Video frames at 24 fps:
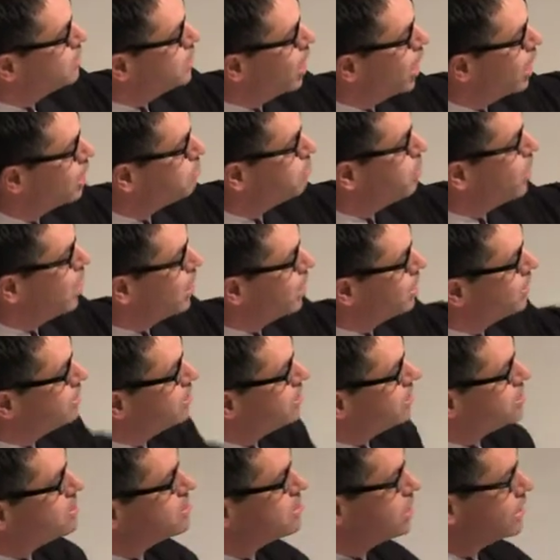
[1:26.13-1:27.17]
Beyond
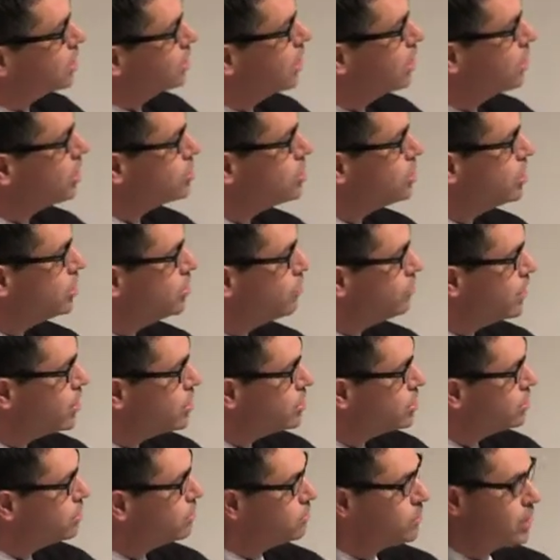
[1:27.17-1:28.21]
Politics, Technology,
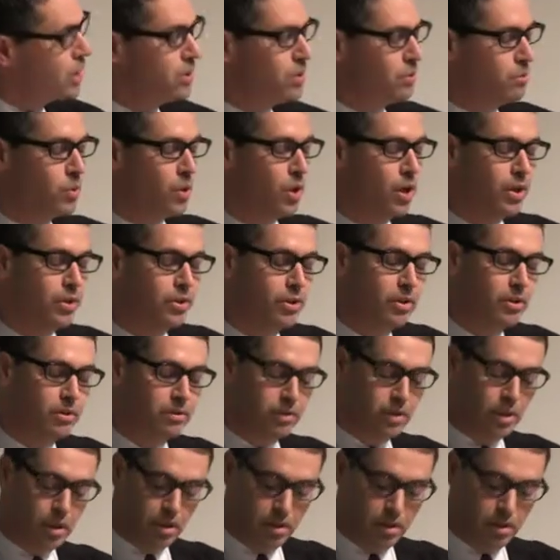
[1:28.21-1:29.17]
Innovation in the Water and,